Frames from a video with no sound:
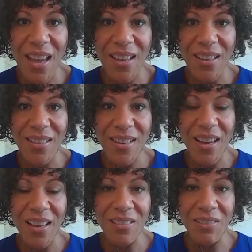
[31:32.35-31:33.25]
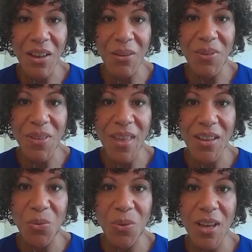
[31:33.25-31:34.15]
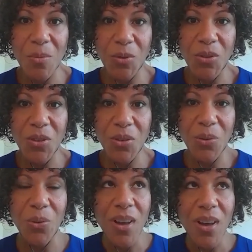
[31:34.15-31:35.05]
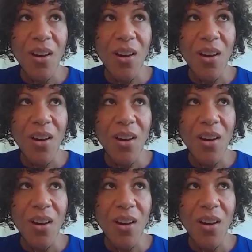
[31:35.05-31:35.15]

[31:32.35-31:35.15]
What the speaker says: and I loved that you were able to